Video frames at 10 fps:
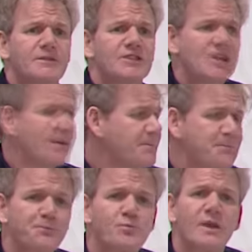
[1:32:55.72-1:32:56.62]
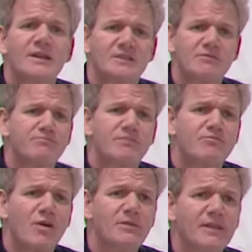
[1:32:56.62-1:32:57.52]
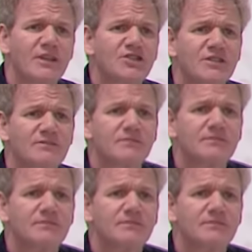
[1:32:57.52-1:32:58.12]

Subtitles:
TJ, is there a problem in the kitchen?